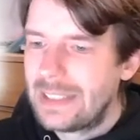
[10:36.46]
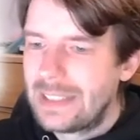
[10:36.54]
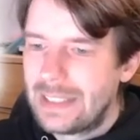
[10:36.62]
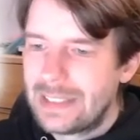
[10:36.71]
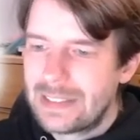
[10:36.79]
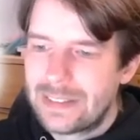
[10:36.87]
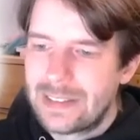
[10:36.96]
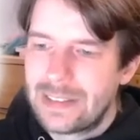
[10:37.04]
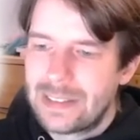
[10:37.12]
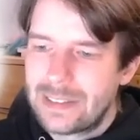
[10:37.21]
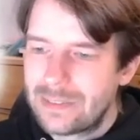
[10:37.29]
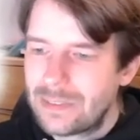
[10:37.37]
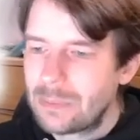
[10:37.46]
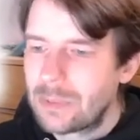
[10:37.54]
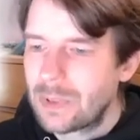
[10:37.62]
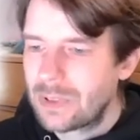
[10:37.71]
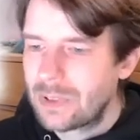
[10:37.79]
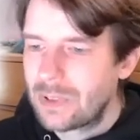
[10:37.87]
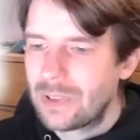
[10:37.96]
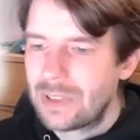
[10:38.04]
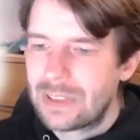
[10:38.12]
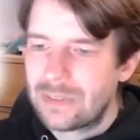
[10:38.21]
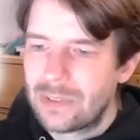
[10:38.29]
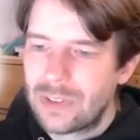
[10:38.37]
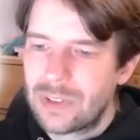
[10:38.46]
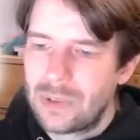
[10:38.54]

And as a layer three protocol, there was